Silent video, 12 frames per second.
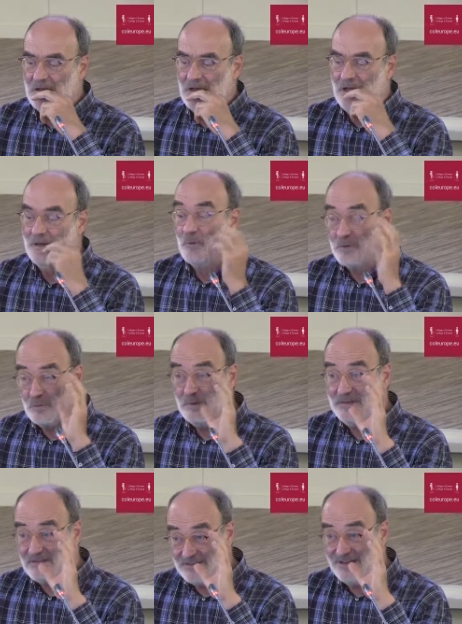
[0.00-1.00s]
And what
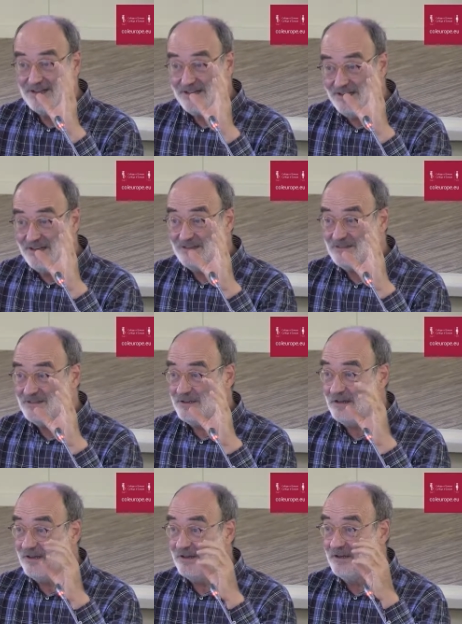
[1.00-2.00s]
we study is
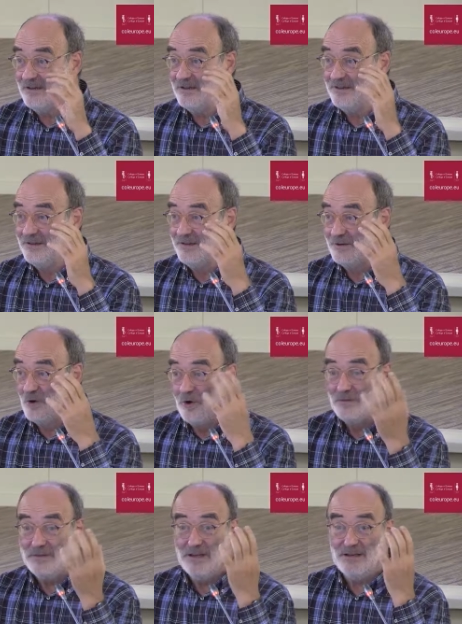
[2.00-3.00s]
uh, the
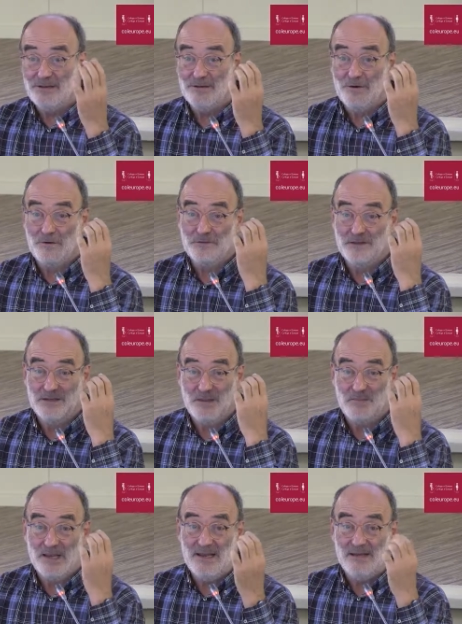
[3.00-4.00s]
content of the
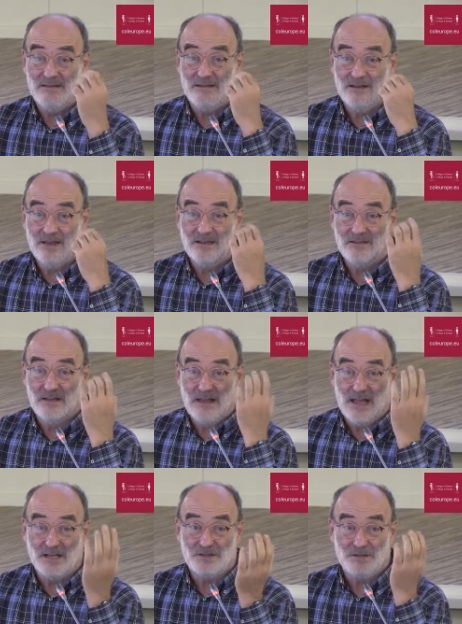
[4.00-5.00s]
debate in the
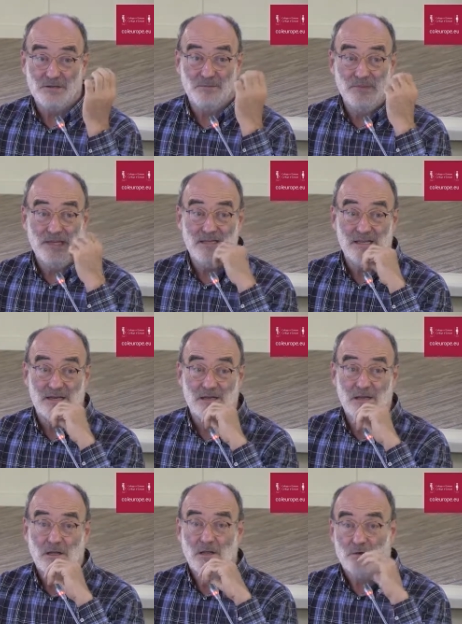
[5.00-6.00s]
national media
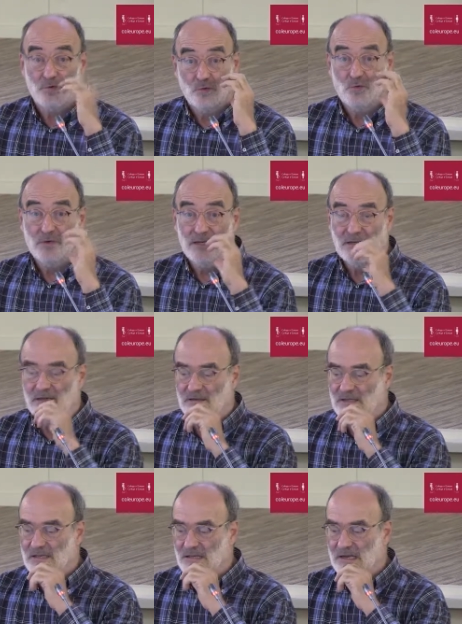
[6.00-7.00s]
during
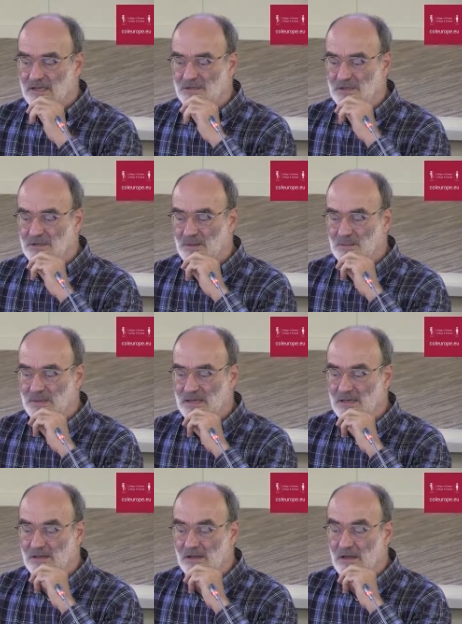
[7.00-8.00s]
the election
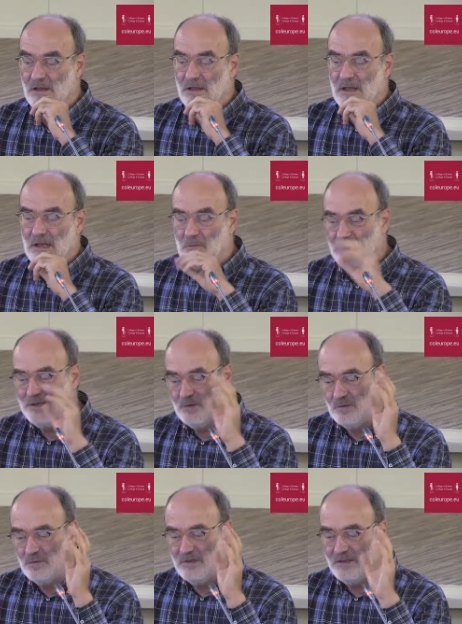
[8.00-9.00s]
campaign. And we
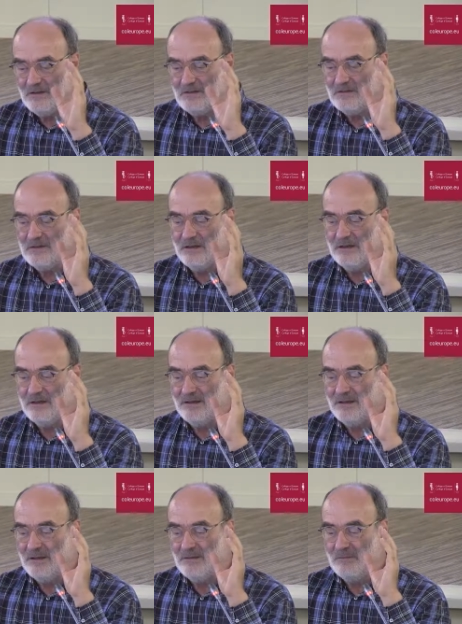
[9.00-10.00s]
do this
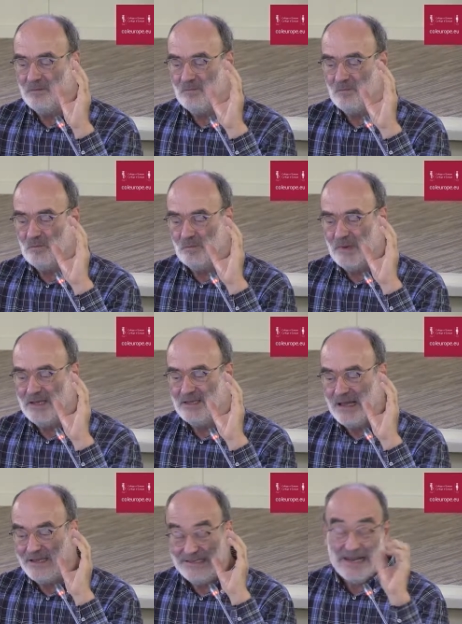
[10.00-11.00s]
uh, by
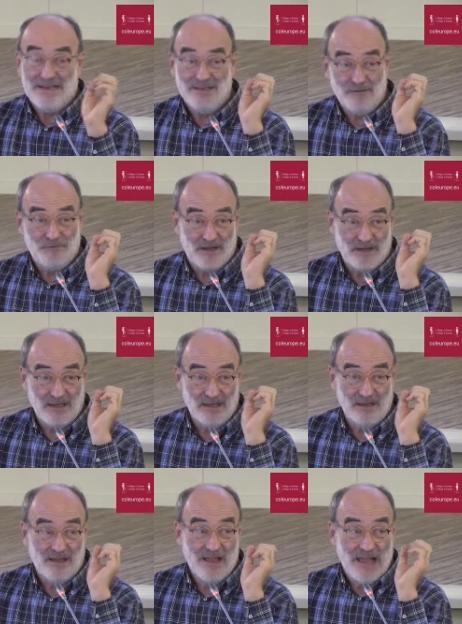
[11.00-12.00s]

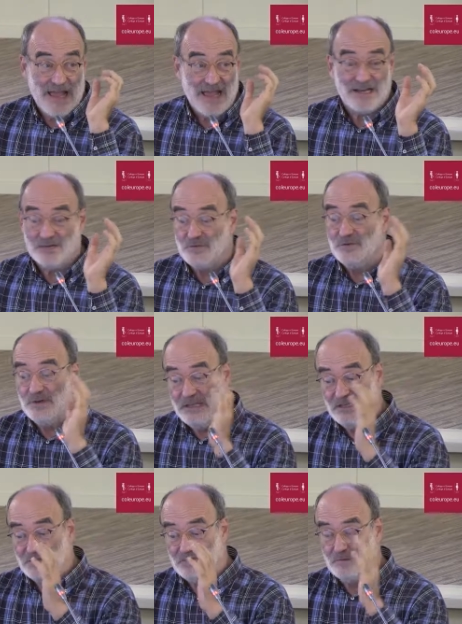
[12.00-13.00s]
identifying actor
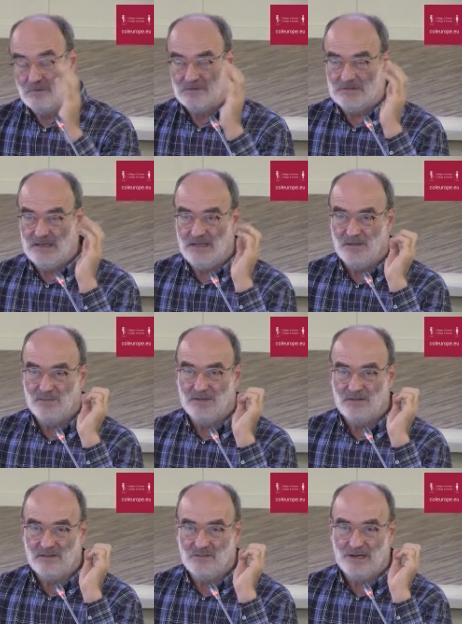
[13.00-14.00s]
issue
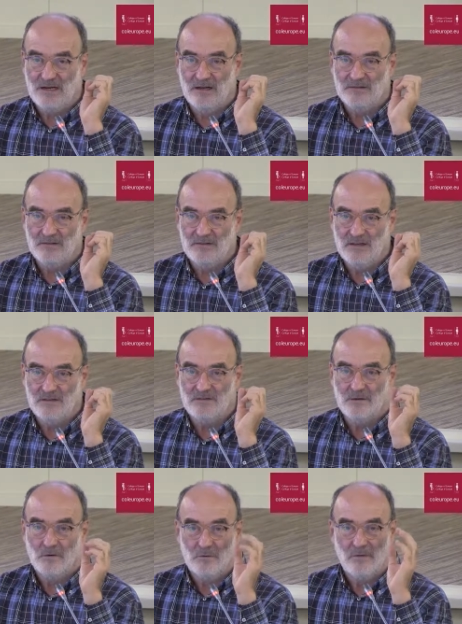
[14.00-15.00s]
statements, among other things.
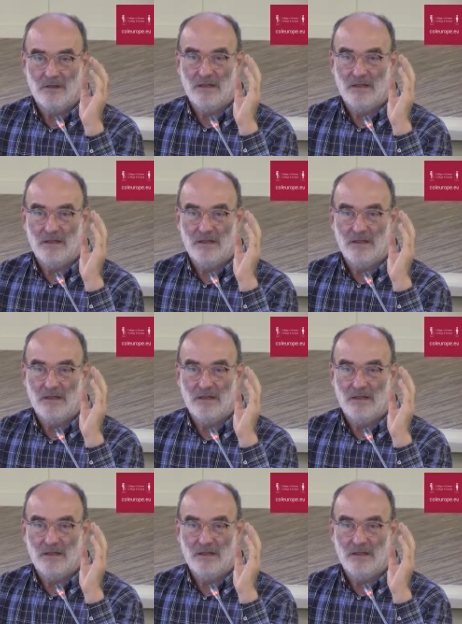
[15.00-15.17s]
So